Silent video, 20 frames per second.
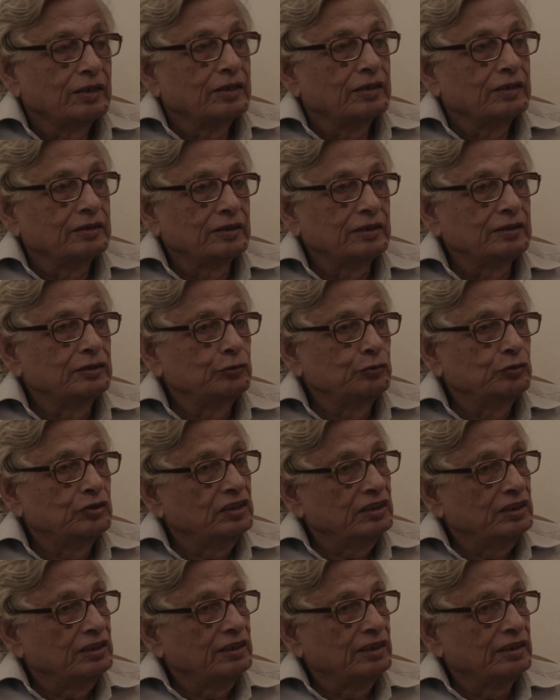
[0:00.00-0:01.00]
And then you
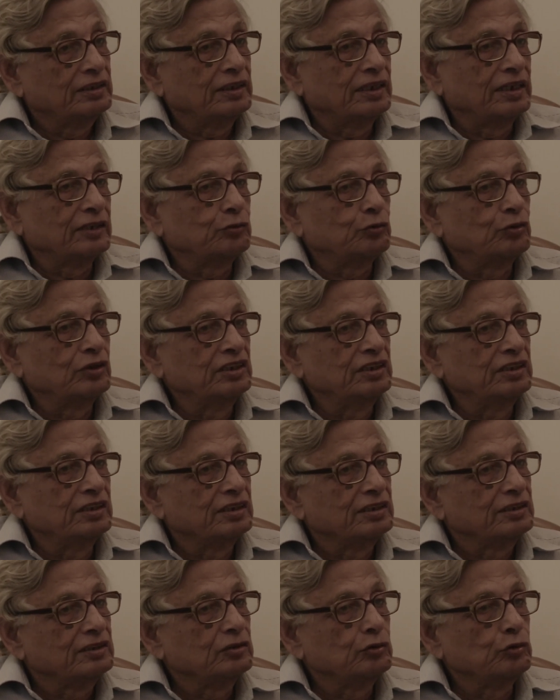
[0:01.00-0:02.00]
see that actually
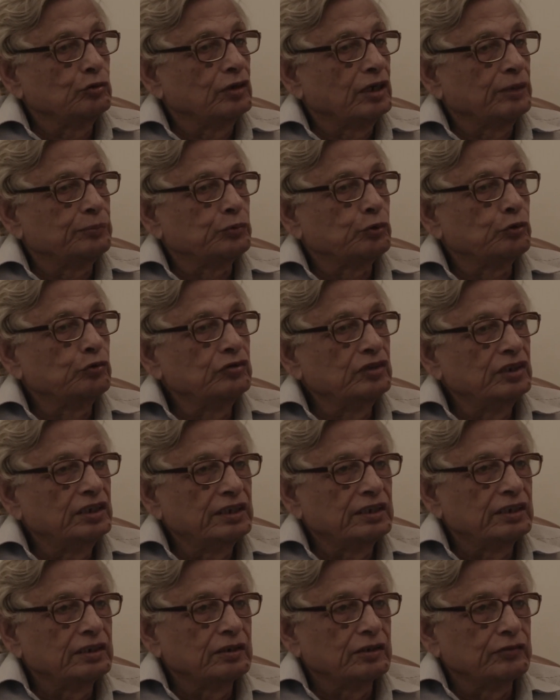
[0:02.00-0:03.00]
there is no absolute
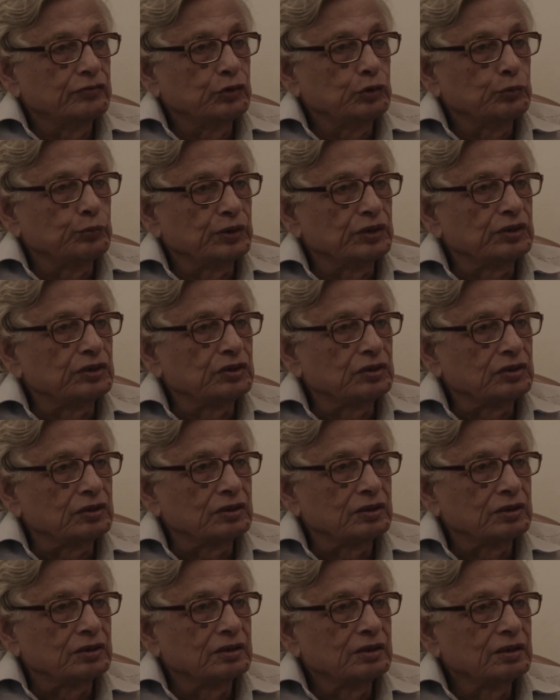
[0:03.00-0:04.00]
dating of the
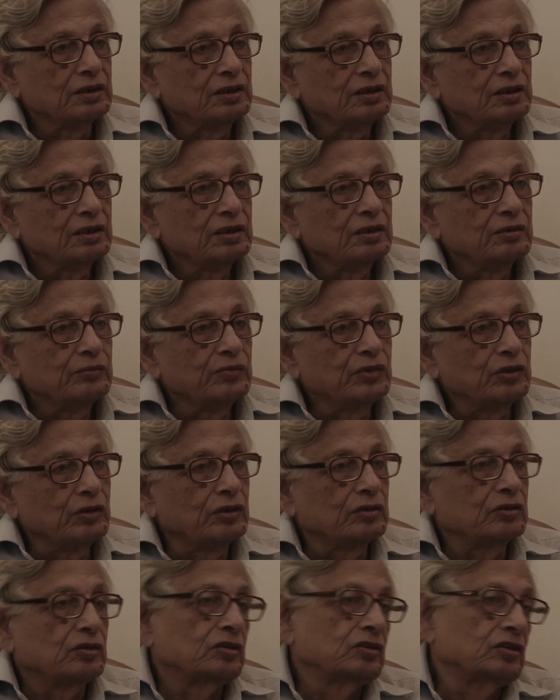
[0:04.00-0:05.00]
Upanishads,
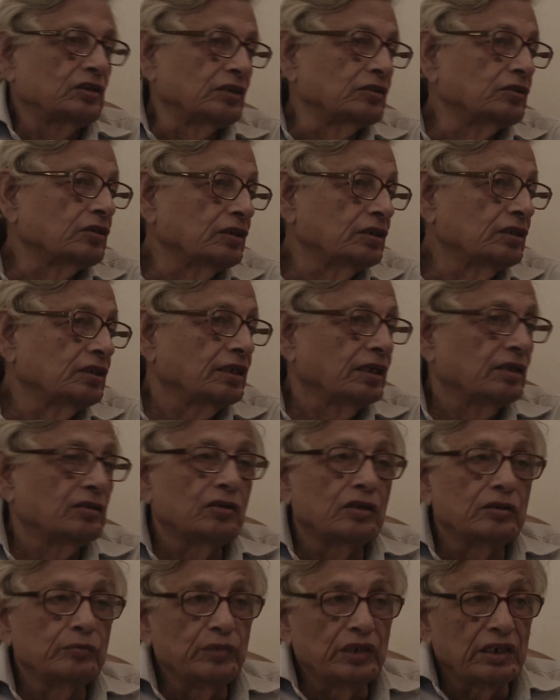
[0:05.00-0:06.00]
because Sanskrit
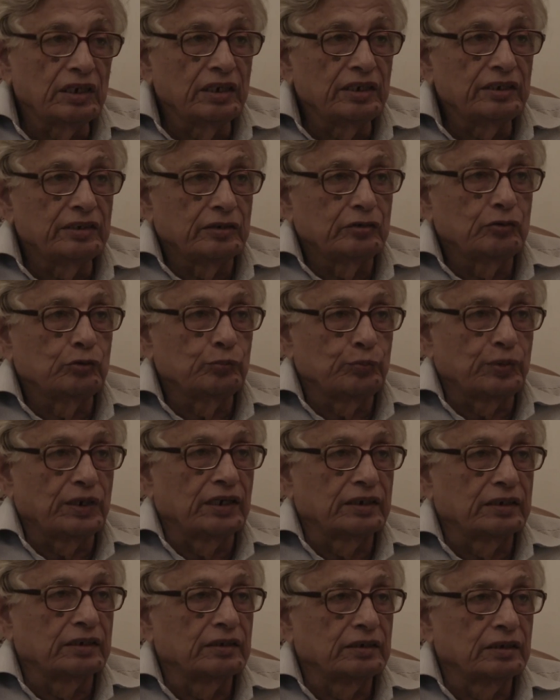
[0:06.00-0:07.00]
cannot be related to
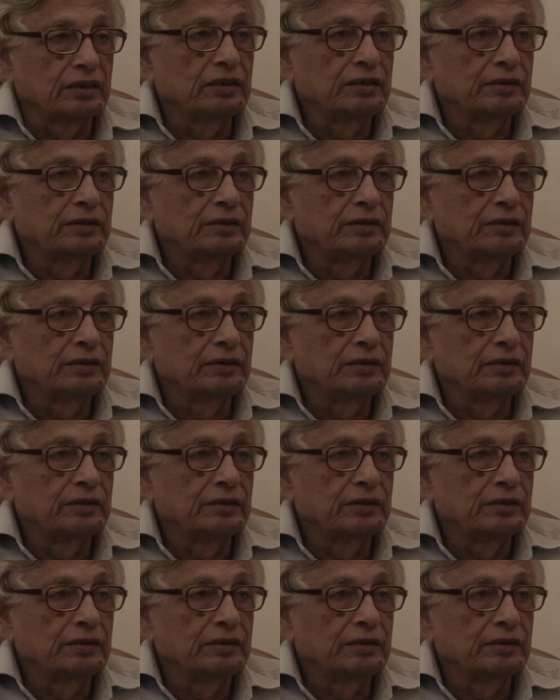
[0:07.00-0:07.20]
Prakrit.